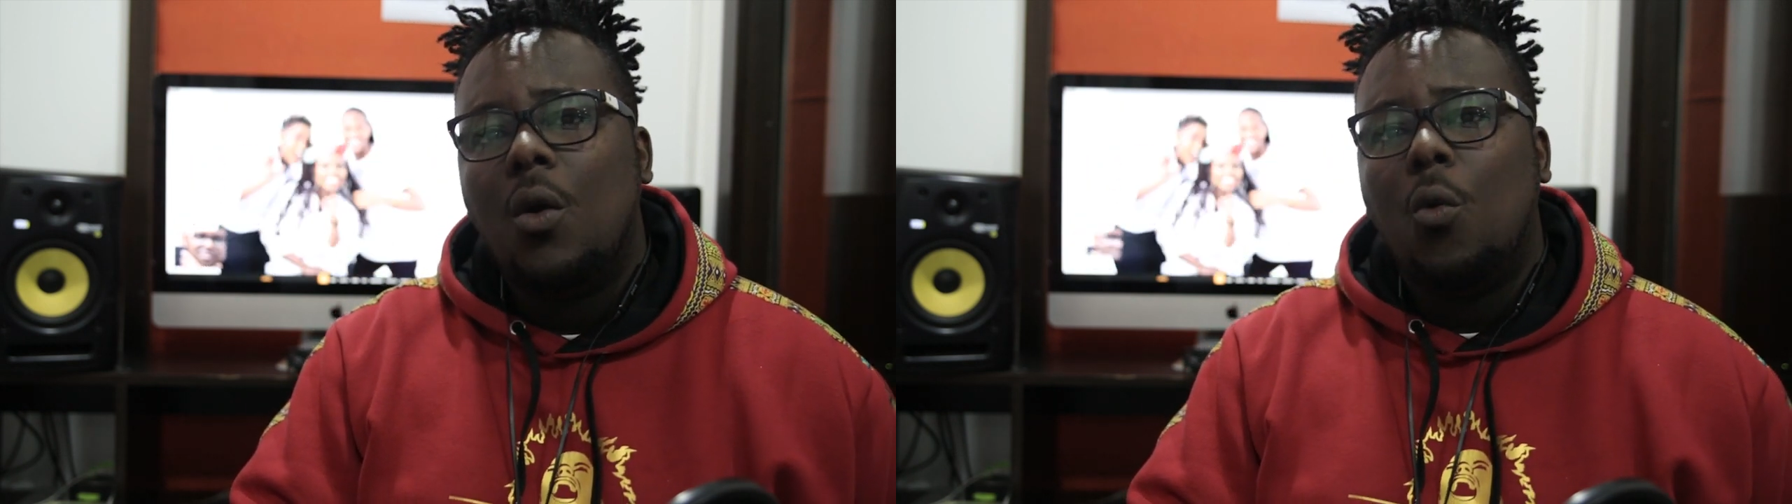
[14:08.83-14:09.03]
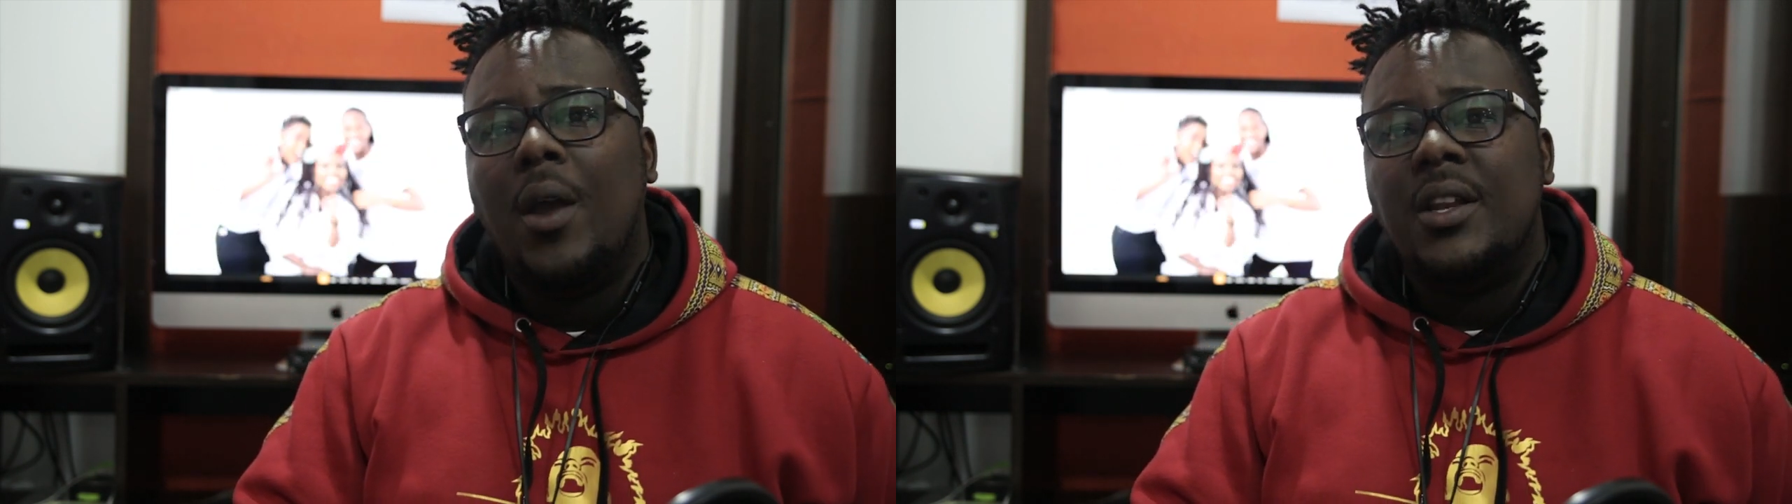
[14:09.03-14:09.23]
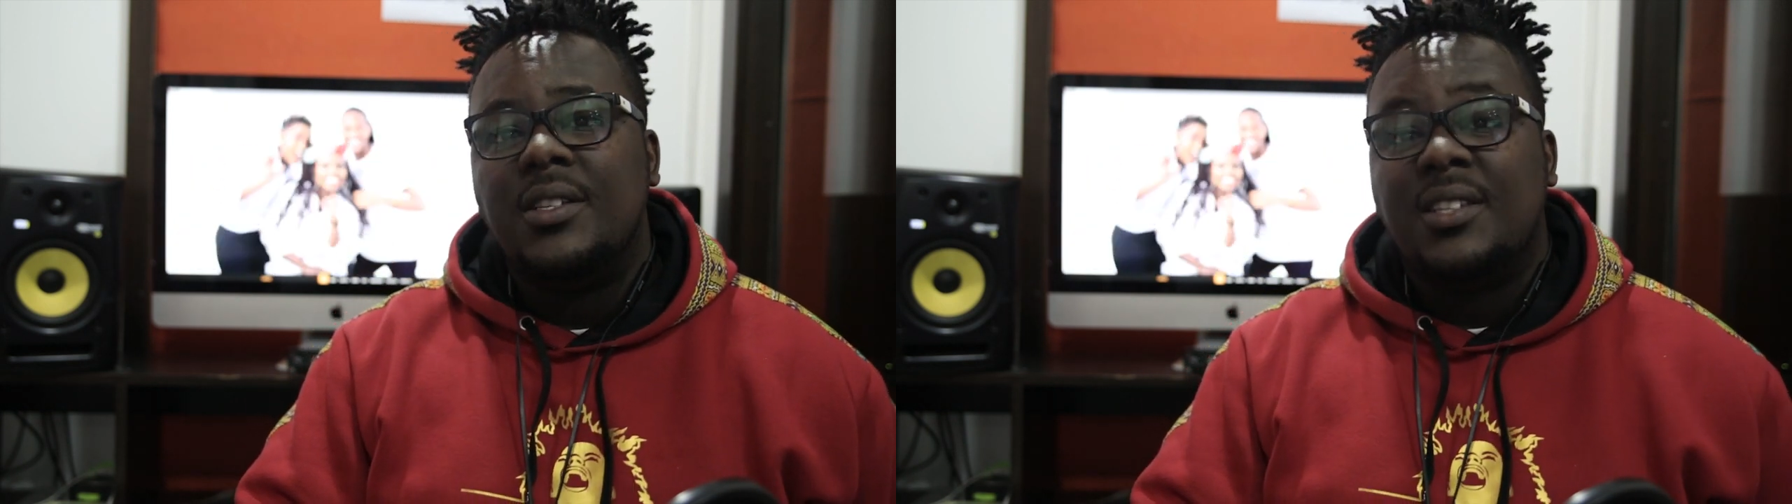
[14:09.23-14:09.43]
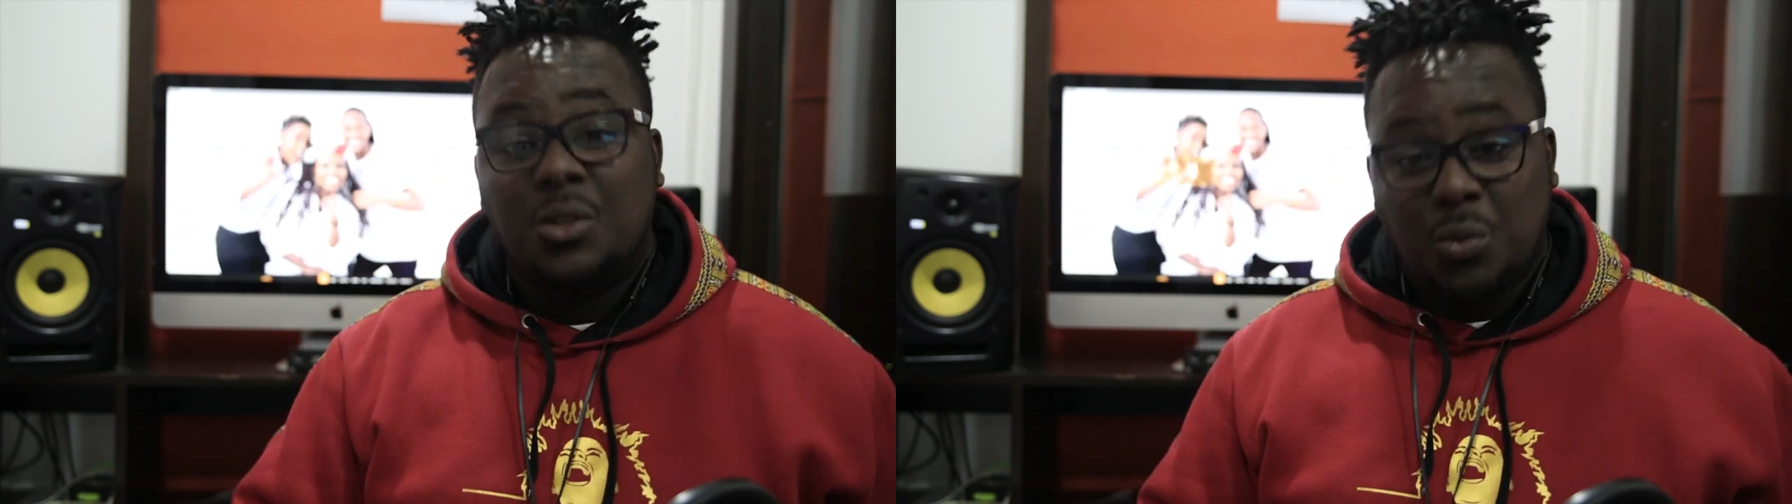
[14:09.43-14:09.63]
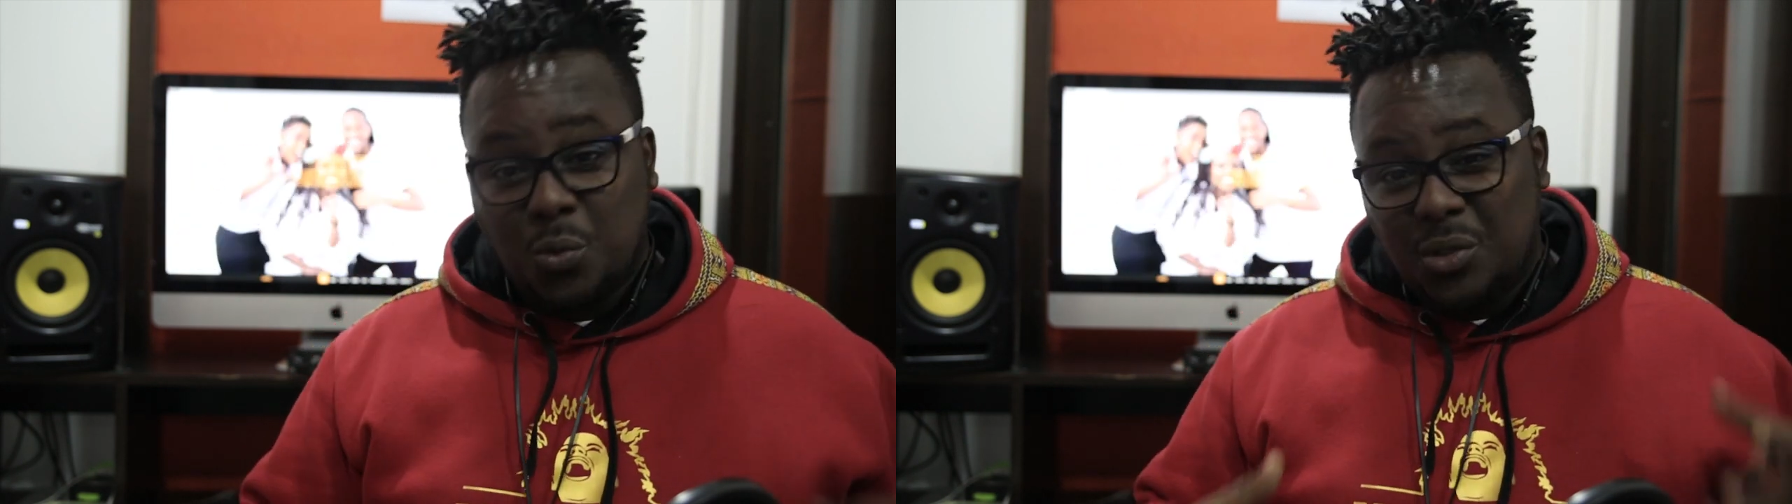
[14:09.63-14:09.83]
when they
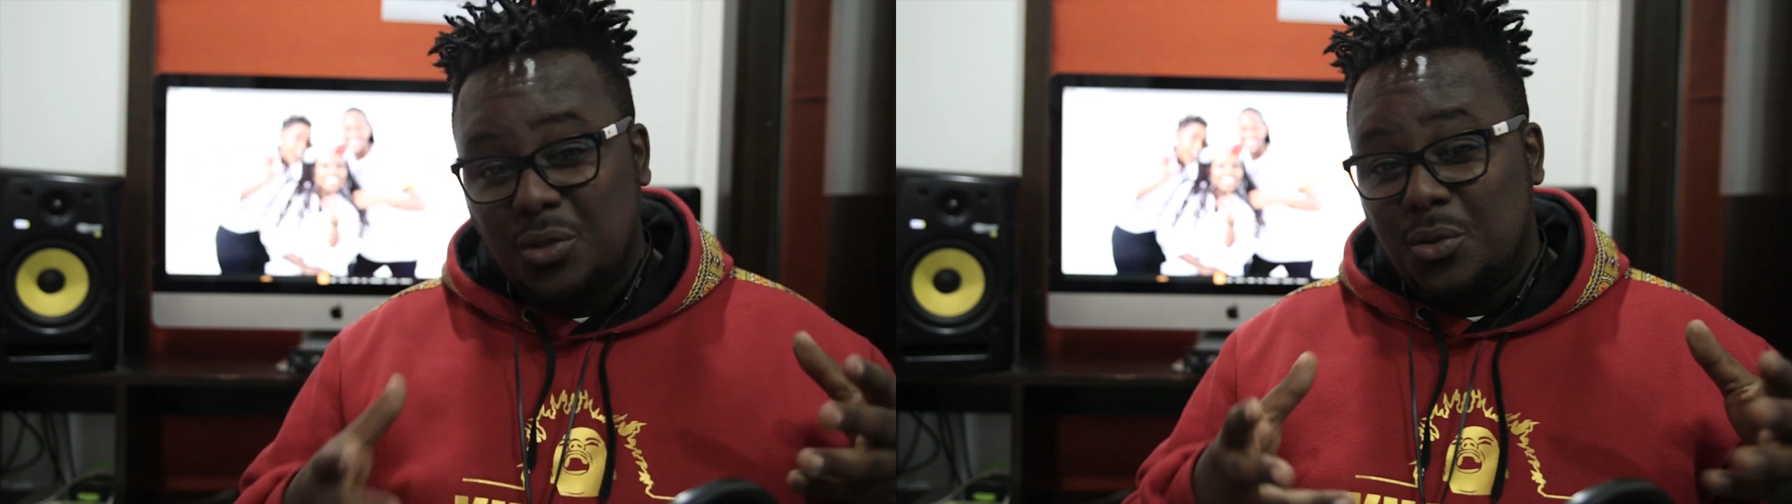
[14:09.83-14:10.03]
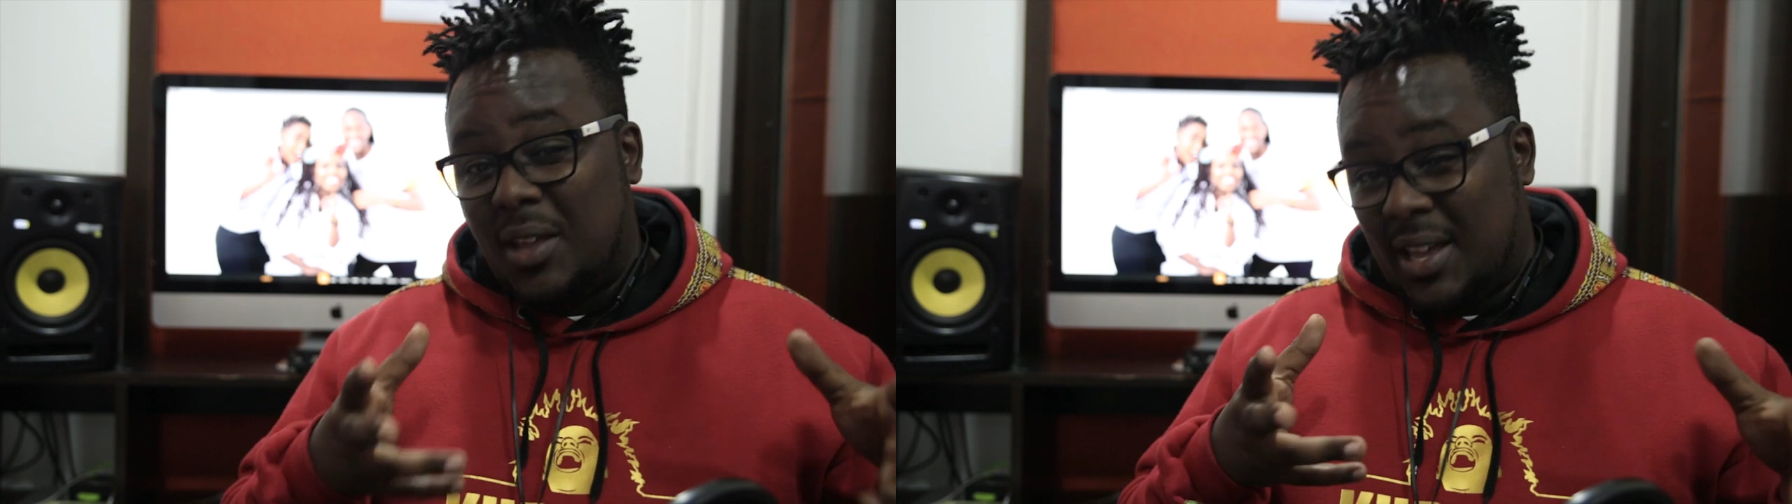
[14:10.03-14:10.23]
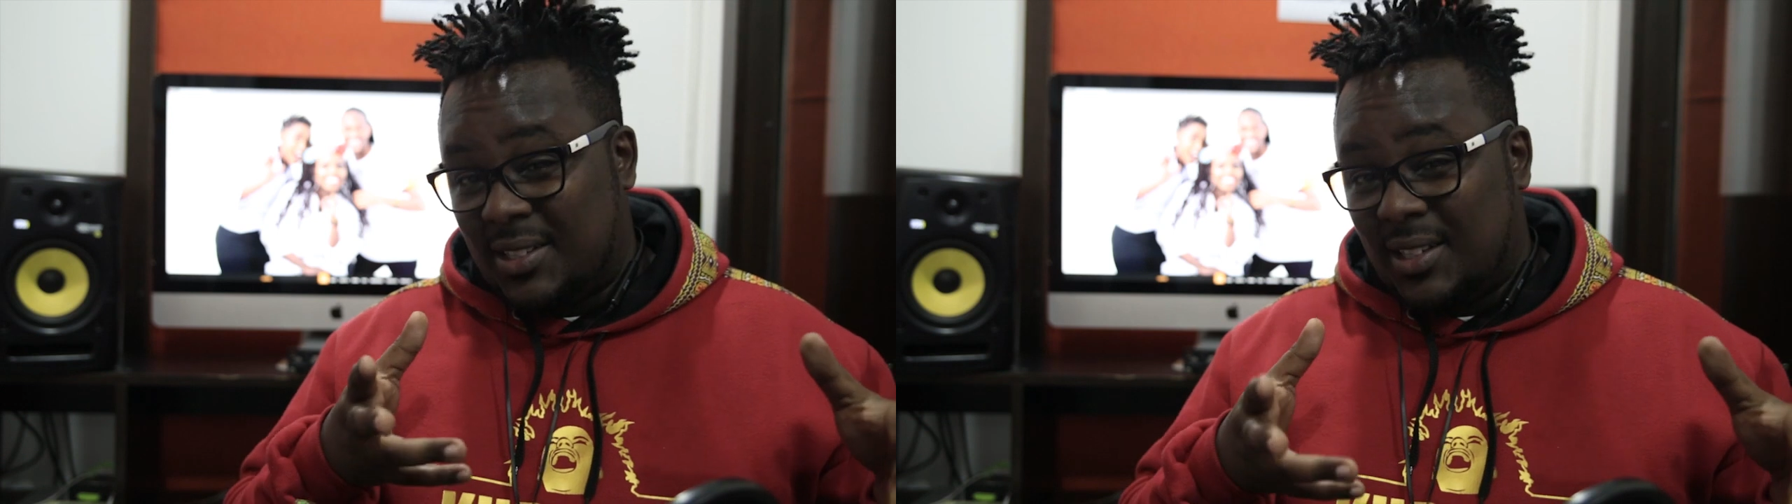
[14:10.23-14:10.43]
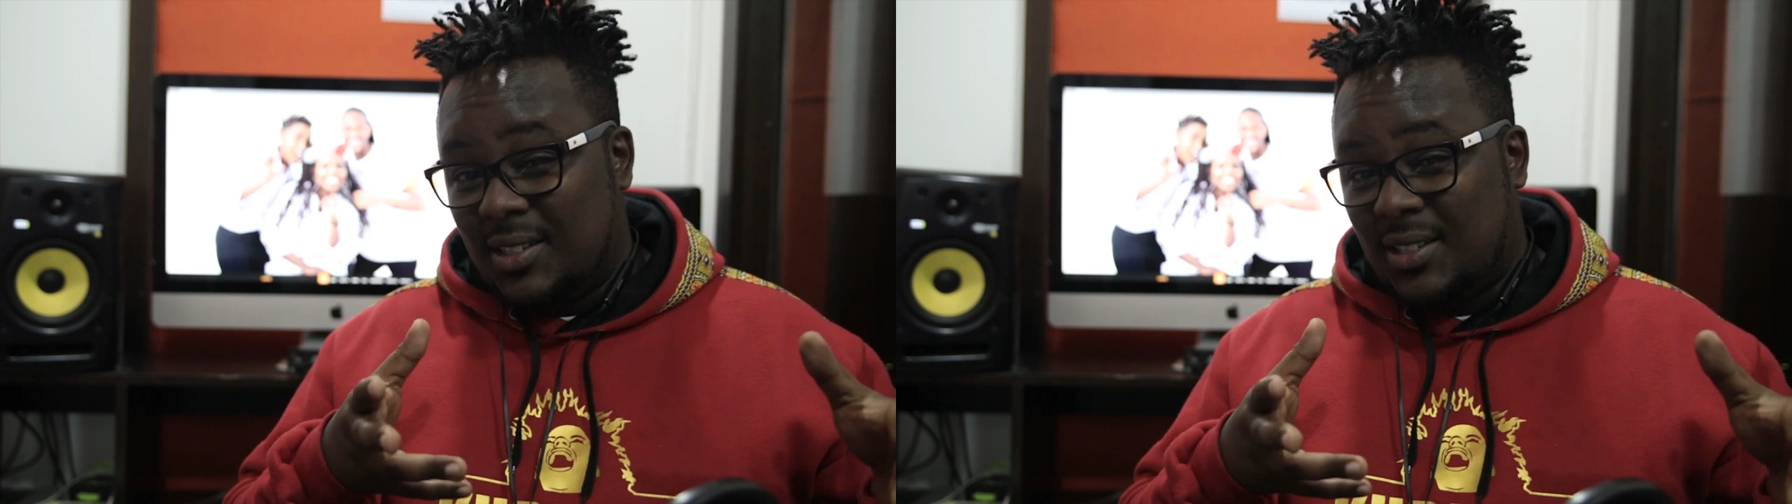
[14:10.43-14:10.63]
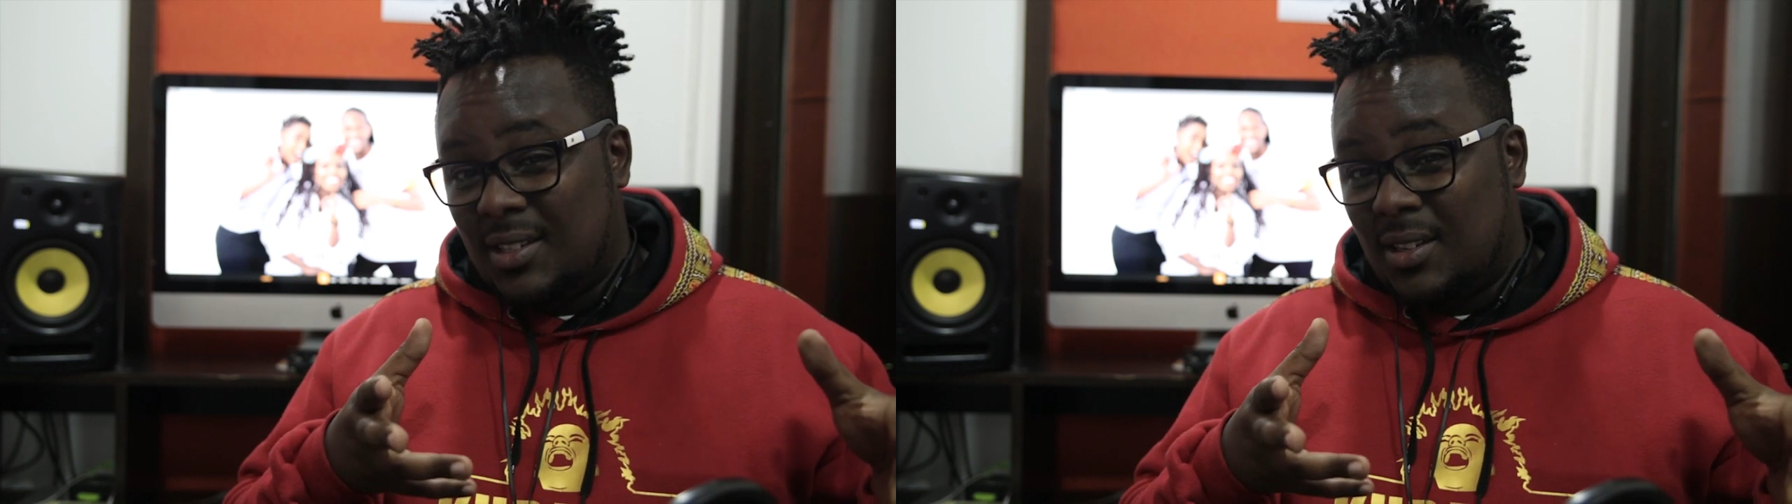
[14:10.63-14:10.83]
don't want to do
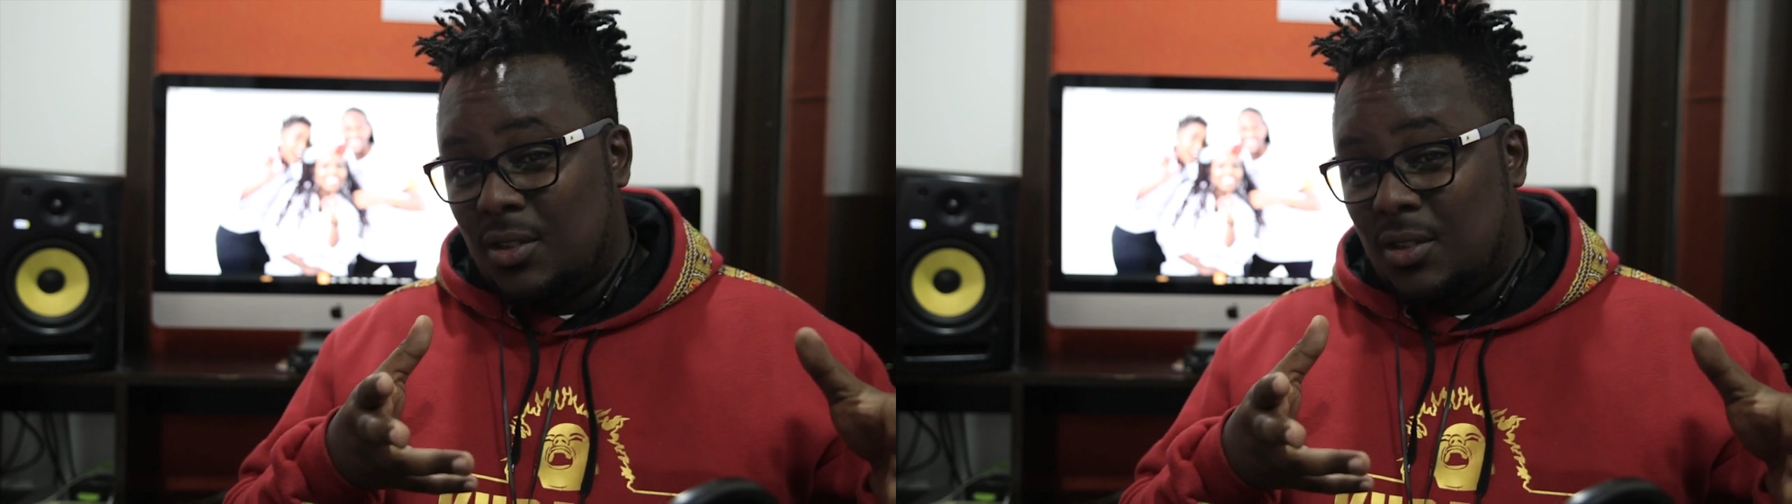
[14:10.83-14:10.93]
accents.